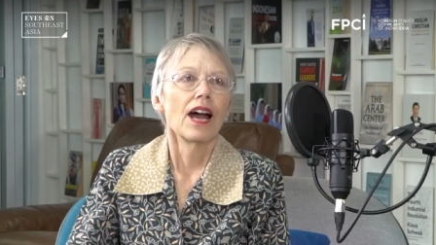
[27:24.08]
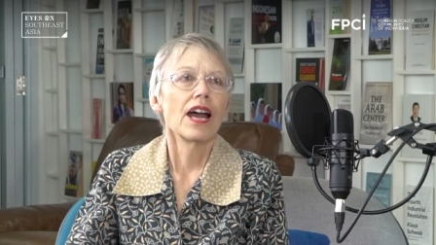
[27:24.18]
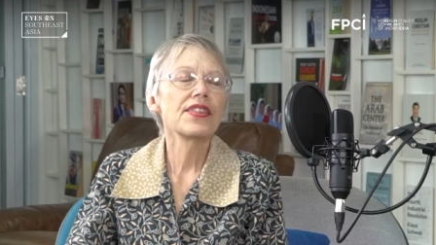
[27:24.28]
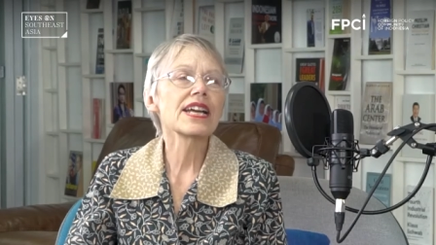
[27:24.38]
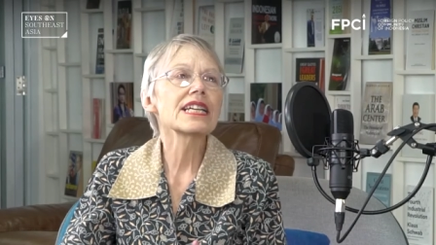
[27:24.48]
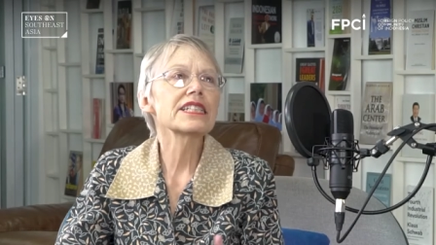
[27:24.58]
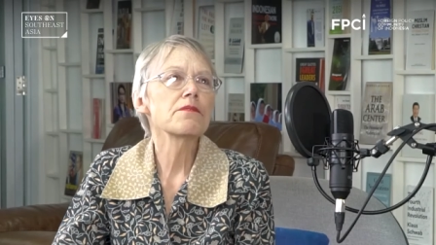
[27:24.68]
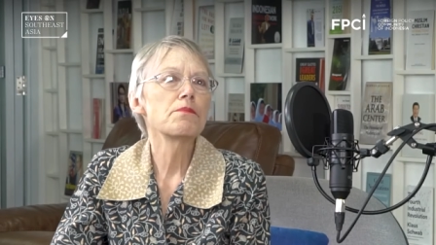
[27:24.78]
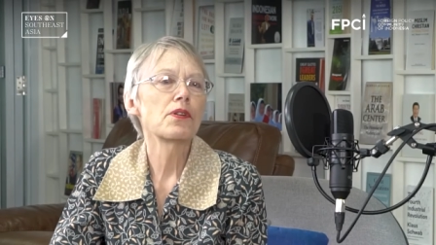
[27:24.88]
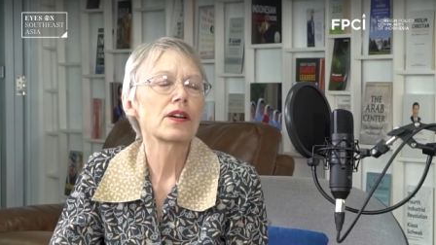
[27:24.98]
I think it's
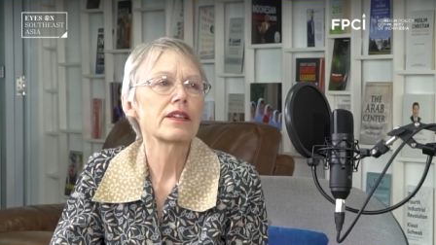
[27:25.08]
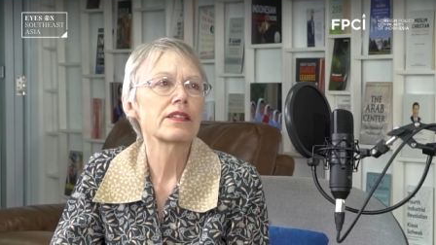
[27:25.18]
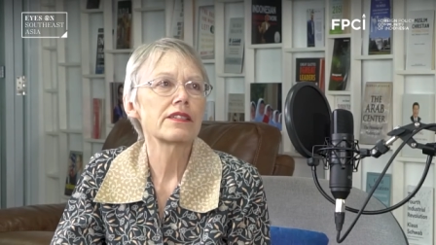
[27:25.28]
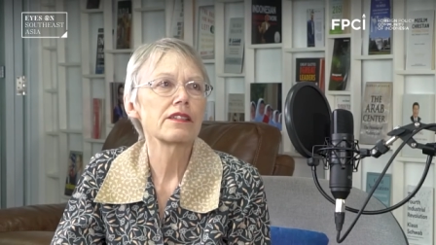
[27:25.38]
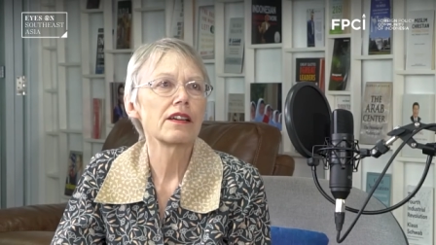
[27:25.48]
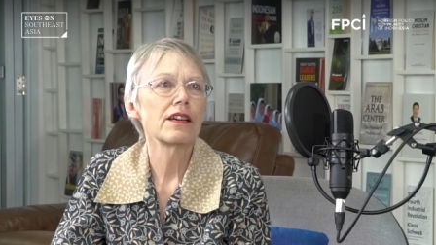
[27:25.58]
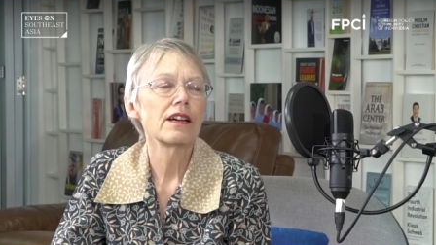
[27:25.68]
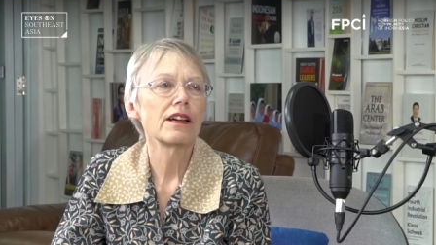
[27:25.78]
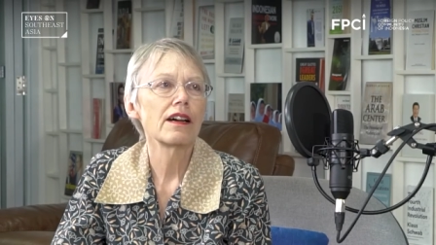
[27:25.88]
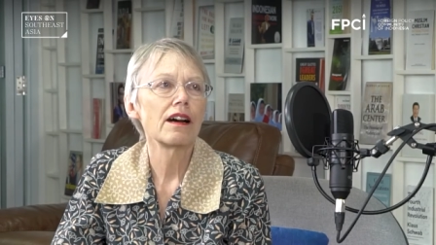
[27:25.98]
important
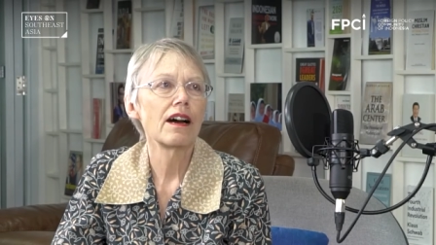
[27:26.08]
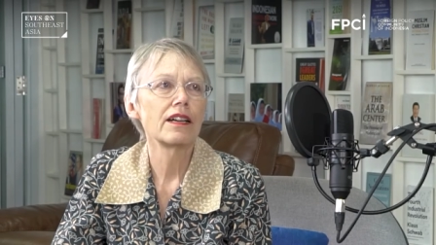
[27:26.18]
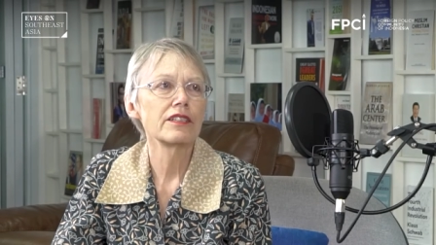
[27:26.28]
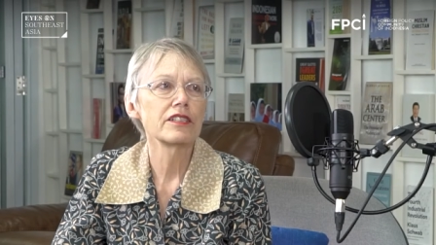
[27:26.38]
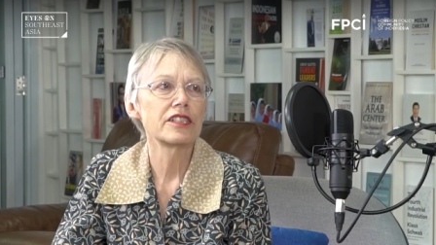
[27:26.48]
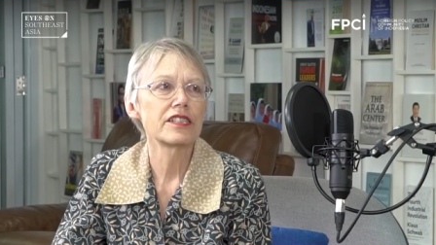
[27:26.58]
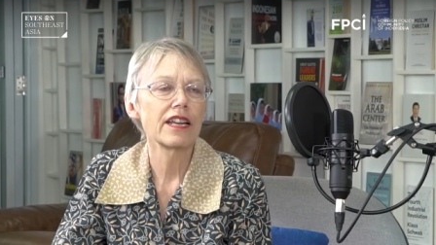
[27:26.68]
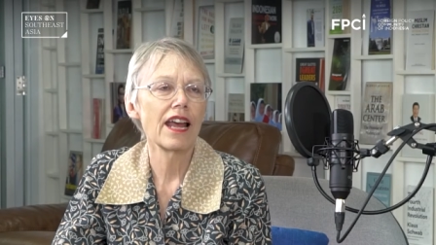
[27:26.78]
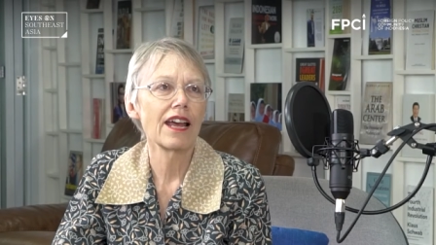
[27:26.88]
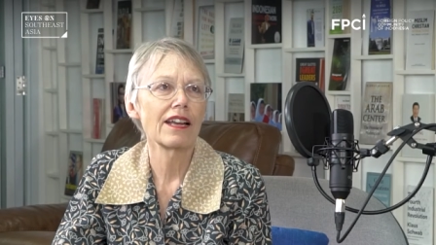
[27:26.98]
to
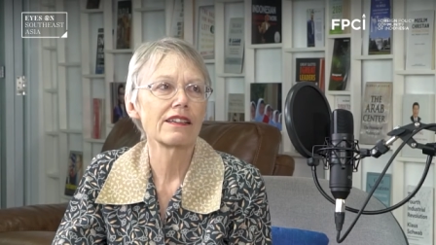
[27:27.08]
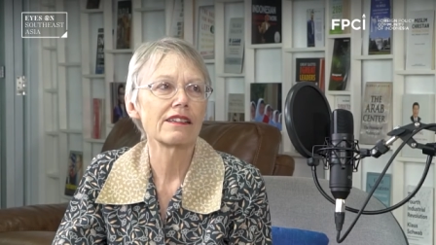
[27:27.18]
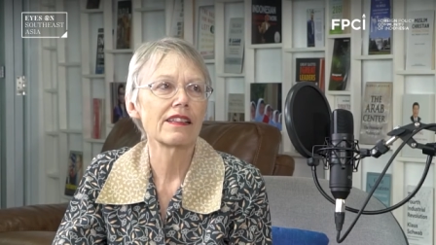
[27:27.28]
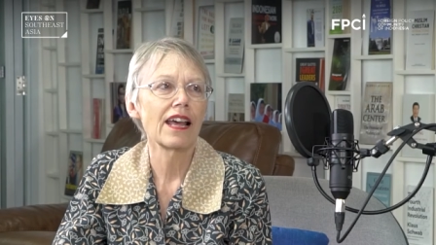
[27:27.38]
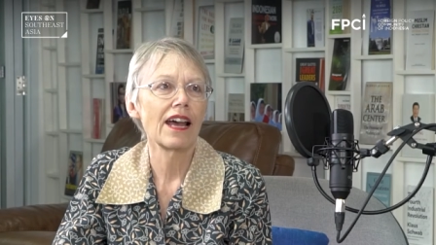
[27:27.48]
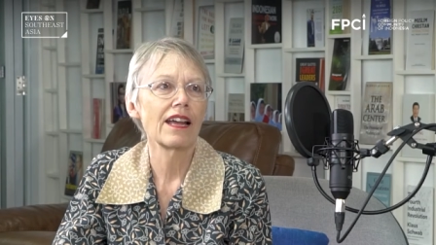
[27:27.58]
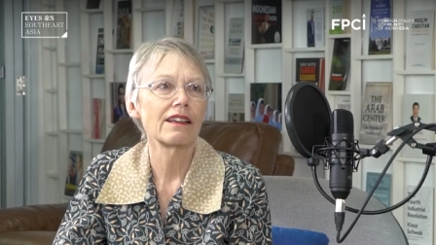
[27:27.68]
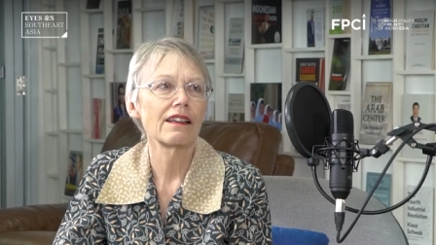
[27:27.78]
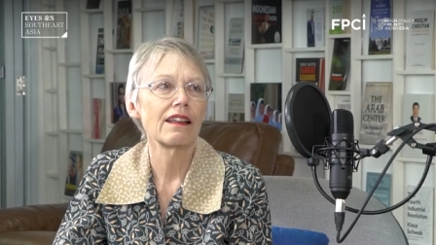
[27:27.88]
understand that